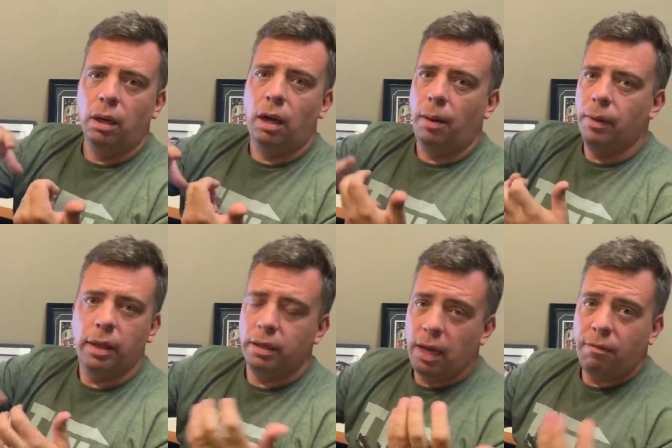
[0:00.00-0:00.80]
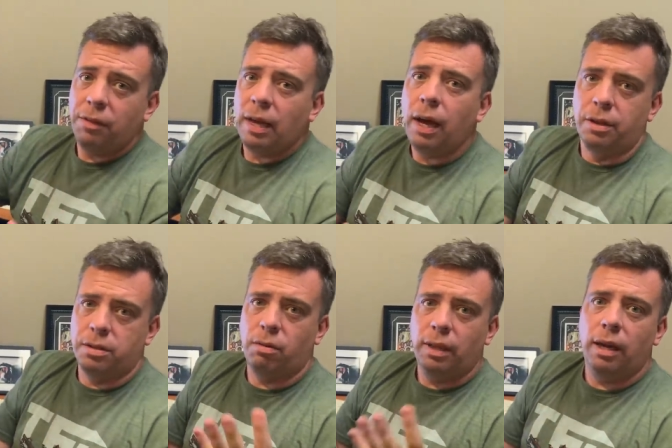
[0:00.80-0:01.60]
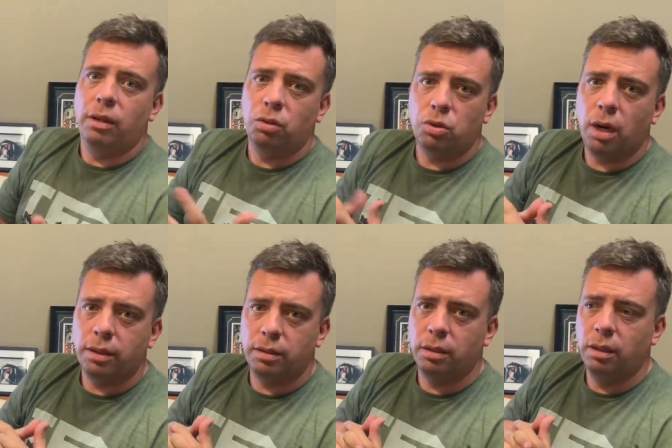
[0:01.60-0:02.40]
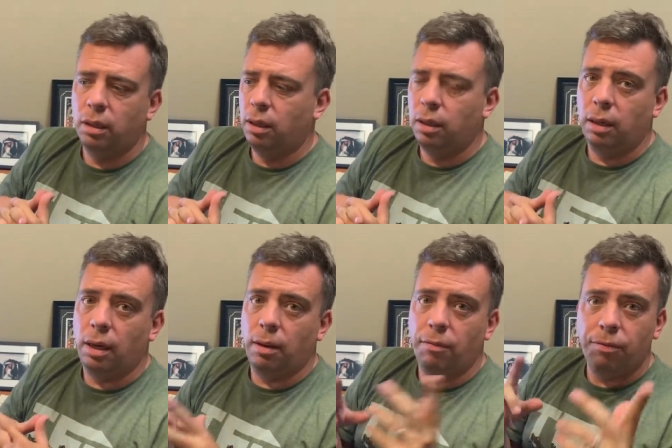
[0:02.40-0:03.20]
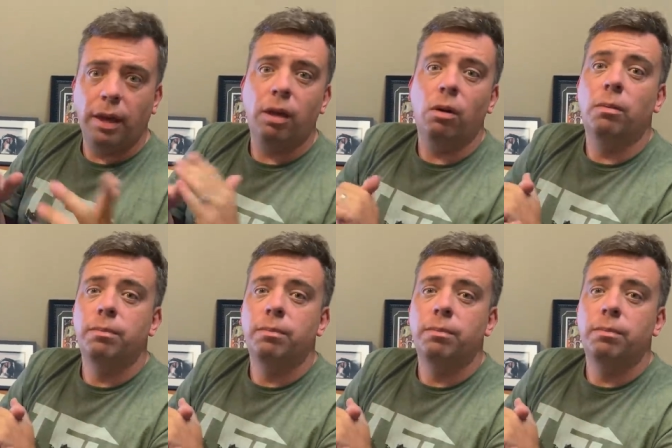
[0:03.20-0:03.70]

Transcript: um, and everything else related to trucks. Uh, thank you.